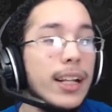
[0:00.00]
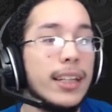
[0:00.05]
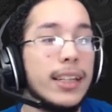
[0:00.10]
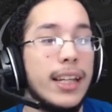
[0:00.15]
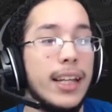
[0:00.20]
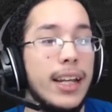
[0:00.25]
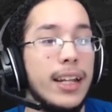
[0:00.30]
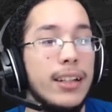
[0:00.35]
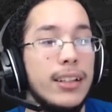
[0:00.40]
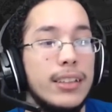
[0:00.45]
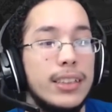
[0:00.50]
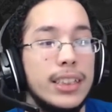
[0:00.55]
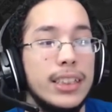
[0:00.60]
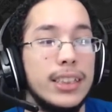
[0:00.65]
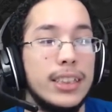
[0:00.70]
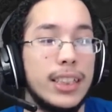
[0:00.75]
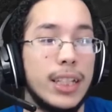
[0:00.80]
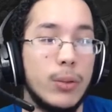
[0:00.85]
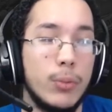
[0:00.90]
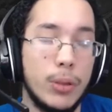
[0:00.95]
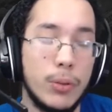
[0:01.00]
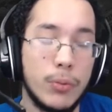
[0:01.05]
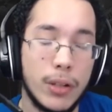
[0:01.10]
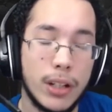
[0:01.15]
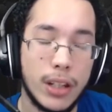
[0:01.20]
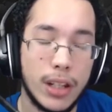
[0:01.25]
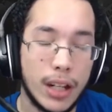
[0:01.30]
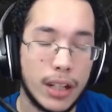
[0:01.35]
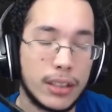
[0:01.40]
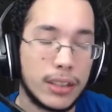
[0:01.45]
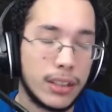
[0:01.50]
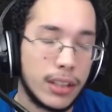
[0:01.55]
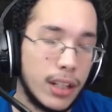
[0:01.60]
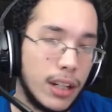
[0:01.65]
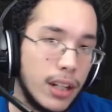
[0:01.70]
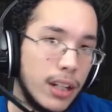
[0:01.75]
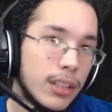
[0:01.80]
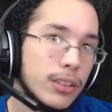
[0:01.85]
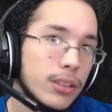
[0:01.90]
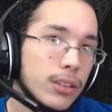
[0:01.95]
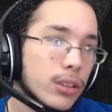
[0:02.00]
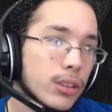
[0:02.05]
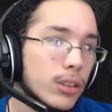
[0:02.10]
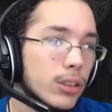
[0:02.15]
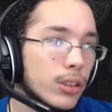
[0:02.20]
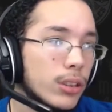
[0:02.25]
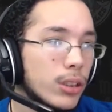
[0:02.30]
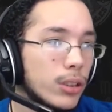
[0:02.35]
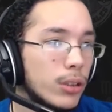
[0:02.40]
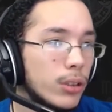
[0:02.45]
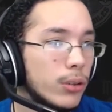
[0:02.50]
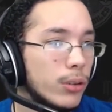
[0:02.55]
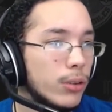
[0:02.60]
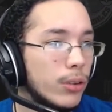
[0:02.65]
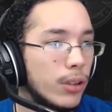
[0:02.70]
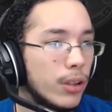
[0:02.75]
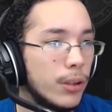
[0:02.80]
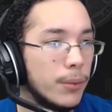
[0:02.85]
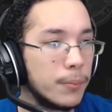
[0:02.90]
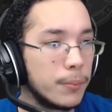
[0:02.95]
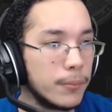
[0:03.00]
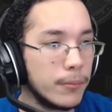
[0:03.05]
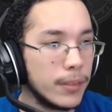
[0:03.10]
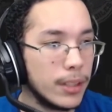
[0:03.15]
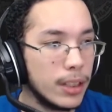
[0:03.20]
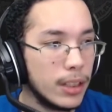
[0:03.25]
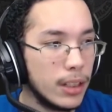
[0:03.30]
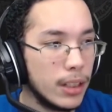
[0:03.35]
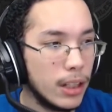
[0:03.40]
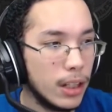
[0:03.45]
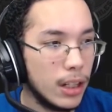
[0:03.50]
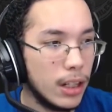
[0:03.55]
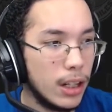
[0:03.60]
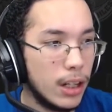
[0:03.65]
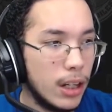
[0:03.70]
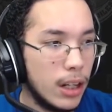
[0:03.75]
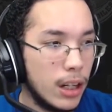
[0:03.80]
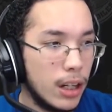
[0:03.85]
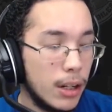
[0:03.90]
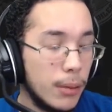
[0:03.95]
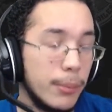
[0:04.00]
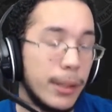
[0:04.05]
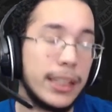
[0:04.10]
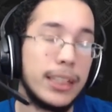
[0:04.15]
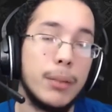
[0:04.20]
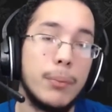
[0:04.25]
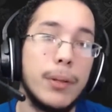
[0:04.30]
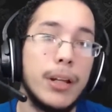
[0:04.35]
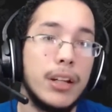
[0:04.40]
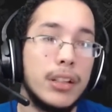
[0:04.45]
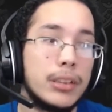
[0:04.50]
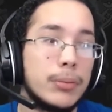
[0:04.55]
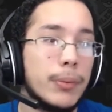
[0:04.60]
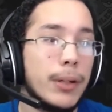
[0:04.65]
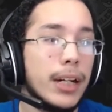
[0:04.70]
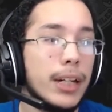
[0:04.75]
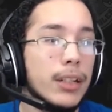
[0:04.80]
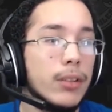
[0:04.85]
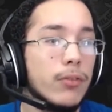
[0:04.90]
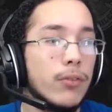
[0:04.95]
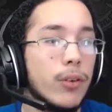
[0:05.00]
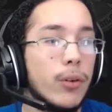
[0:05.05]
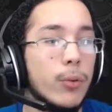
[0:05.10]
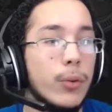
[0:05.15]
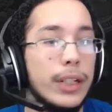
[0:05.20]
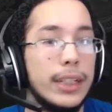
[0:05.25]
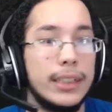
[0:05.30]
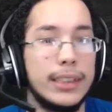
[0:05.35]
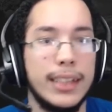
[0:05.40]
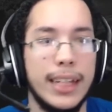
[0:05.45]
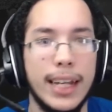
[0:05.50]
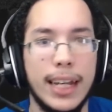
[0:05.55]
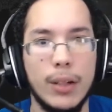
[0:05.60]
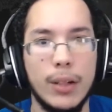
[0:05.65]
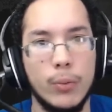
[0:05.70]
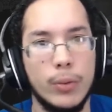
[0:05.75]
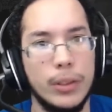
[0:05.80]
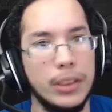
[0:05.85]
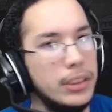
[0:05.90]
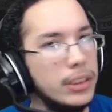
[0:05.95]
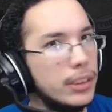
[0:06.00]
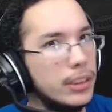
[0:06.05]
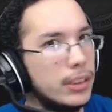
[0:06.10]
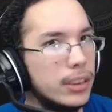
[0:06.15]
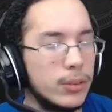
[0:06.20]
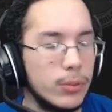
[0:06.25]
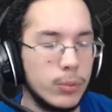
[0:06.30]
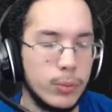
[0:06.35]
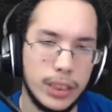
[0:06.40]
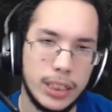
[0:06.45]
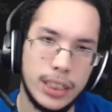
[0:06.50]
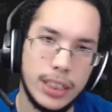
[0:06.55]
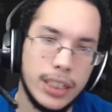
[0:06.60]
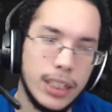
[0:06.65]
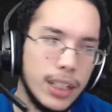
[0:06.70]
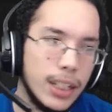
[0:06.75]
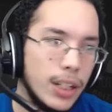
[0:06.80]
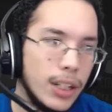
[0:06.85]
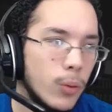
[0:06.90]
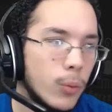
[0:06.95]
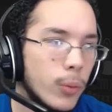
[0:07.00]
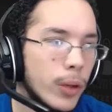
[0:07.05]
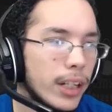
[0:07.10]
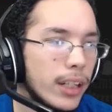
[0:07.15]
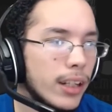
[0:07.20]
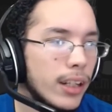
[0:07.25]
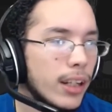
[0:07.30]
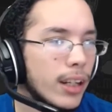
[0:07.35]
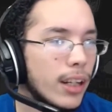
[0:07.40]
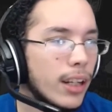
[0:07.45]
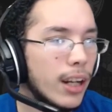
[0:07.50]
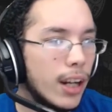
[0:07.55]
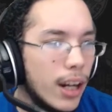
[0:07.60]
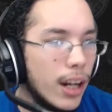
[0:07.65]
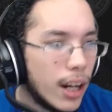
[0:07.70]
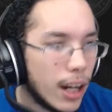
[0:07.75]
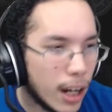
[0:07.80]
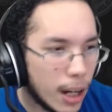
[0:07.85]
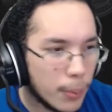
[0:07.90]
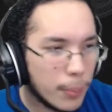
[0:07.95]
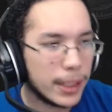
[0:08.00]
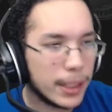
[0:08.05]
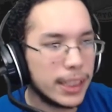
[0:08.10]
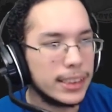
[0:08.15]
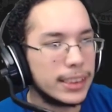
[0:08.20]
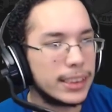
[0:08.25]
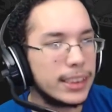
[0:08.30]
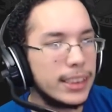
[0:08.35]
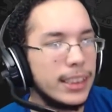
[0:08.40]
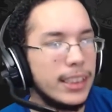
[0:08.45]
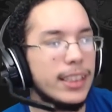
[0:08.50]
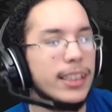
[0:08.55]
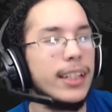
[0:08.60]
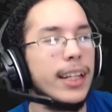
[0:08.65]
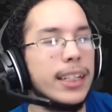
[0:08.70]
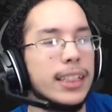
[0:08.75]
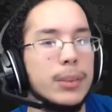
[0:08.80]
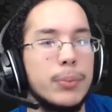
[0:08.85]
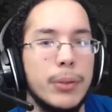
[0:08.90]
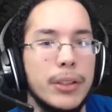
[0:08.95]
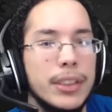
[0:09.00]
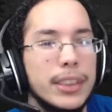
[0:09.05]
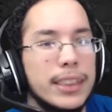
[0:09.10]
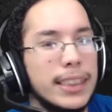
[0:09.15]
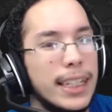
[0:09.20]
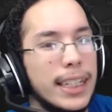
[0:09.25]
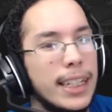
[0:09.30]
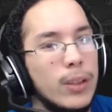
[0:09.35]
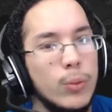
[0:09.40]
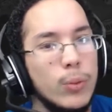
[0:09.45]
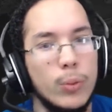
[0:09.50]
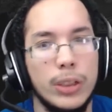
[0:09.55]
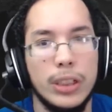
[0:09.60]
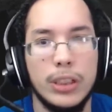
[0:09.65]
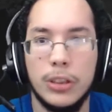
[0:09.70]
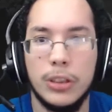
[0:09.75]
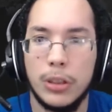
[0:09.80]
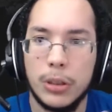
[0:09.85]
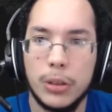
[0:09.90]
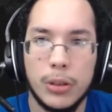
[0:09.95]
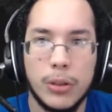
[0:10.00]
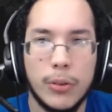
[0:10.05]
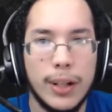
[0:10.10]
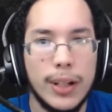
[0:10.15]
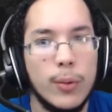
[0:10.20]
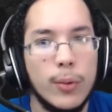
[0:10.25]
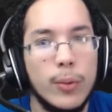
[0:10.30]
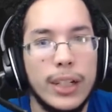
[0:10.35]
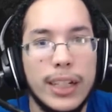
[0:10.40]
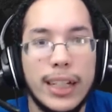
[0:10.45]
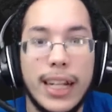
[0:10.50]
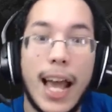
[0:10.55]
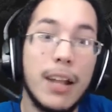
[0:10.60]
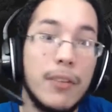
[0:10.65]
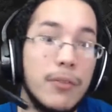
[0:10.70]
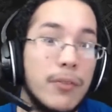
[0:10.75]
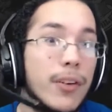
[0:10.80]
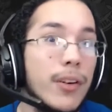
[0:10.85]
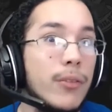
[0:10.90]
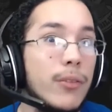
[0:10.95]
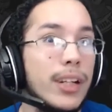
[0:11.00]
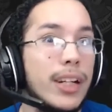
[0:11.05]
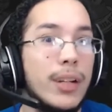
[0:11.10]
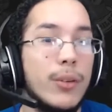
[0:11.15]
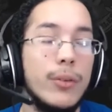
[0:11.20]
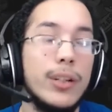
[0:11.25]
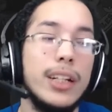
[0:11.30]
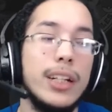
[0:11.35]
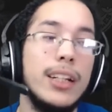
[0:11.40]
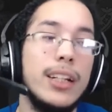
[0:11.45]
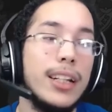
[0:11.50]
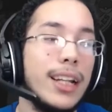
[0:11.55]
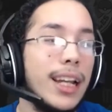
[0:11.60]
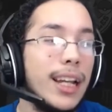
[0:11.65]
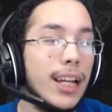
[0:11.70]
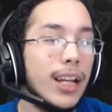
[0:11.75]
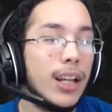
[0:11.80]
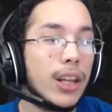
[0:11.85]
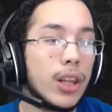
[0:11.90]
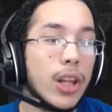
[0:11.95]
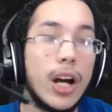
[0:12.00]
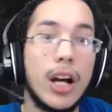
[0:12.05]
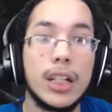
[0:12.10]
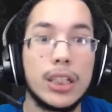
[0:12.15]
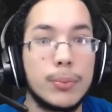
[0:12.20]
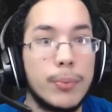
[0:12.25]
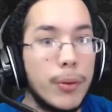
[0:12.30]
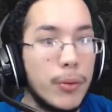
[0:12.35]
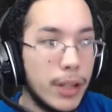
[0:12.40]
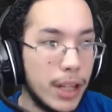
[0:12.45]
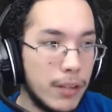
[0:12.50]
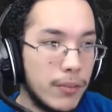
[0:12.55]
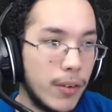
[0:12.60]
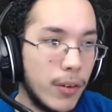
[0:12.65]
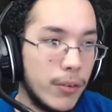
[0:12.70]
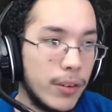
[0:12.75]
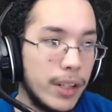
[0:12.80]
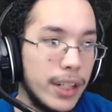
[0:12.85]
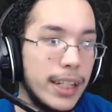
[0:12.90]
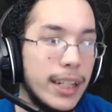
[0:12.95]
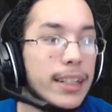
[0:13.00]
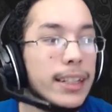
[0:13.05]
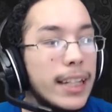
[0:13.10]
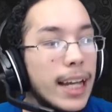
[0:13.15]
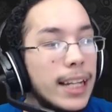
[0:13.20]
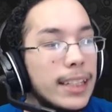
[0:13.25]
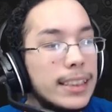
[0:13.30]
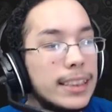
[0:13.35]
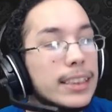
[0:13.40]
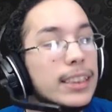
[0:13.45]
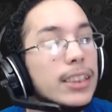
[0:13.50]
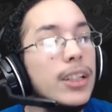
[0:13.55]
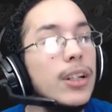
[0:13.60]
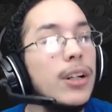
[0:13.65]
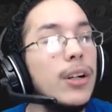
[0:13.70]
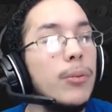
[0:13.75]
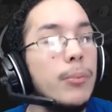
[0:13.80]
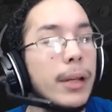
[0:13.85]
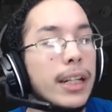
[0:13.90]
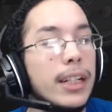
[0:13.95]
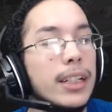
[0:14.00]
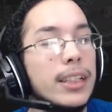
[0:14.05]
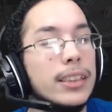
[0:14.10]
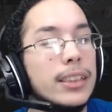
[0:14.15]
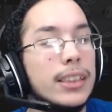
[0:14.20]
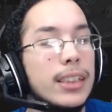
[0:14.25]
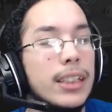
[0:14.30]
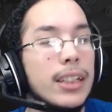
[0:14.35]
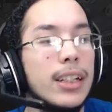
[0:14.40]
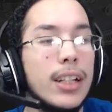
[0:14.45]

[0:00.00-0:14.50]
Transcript: Then since like we were locked on to like the playoff spot for week 10, we went up against the Lake Spirits, and you know what, we had fun with it. We lost, but we had fun with it, and that still made us